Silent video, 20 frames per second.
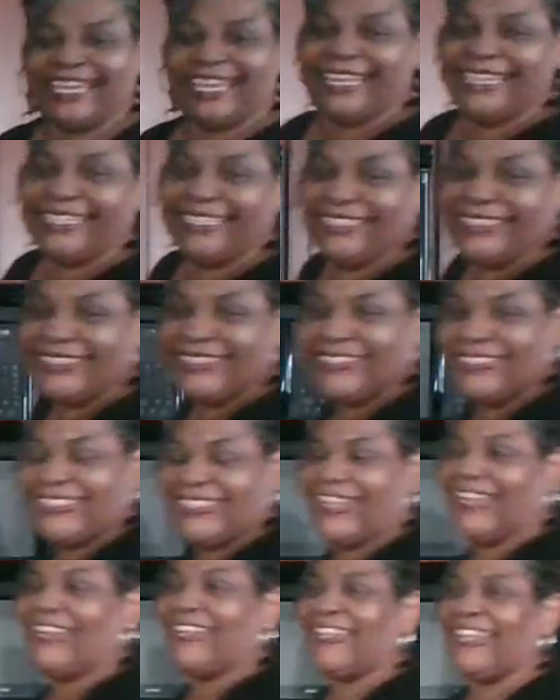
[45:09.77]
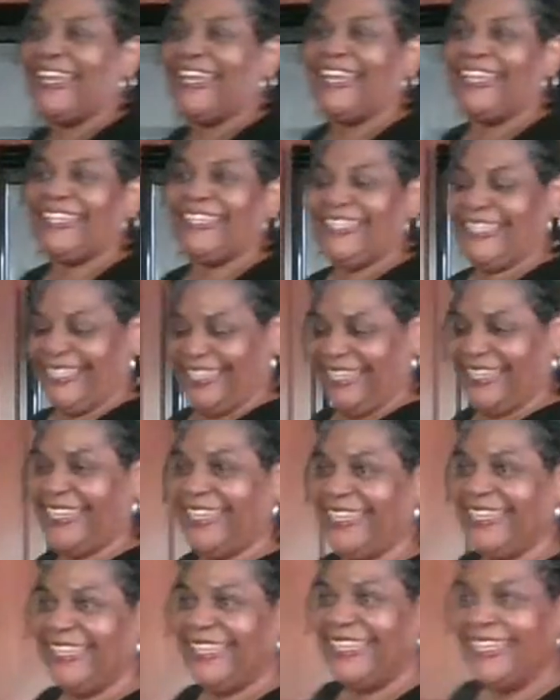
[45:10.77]
that? Who saw that?
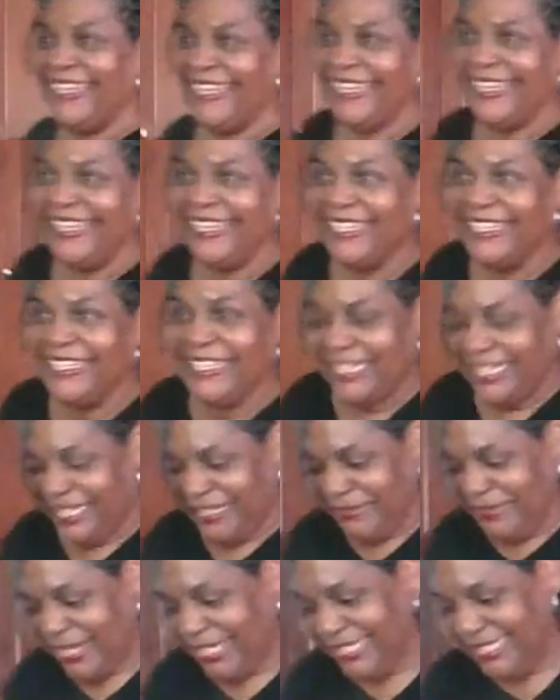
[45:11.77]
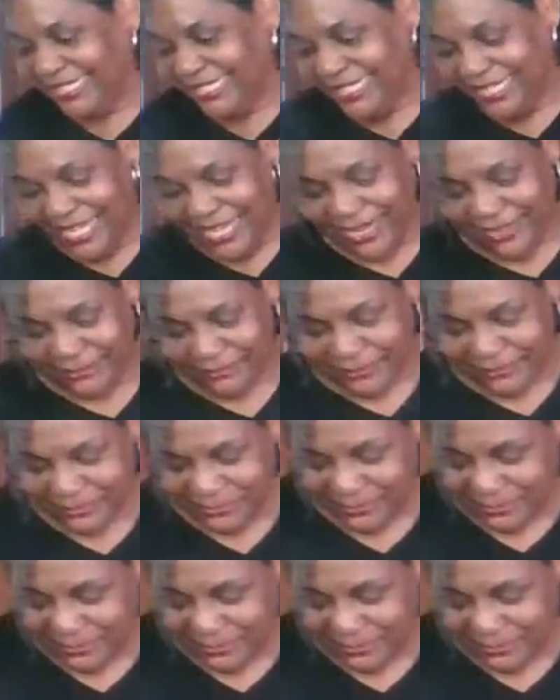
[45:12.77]
Anybody see that?